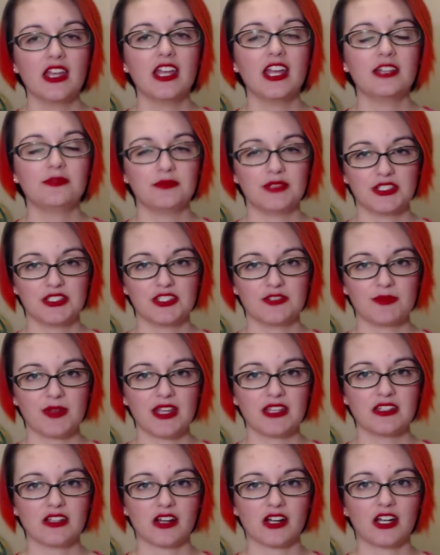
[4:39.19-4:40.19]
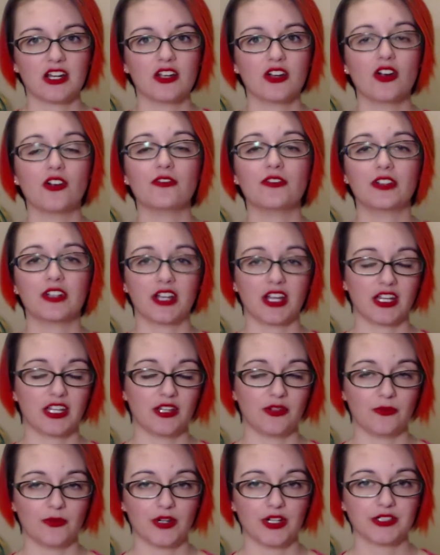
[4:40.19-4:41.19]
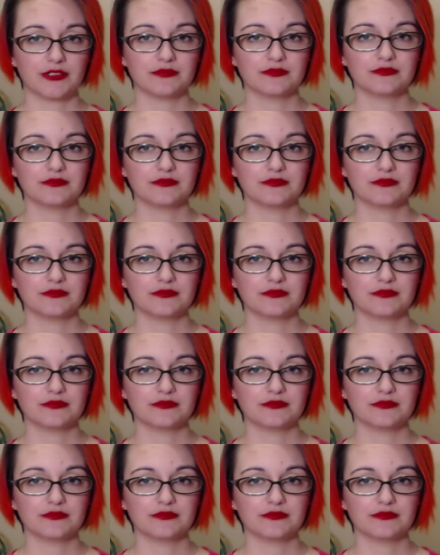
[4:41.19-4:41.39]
and Mists of Pandaria over 91.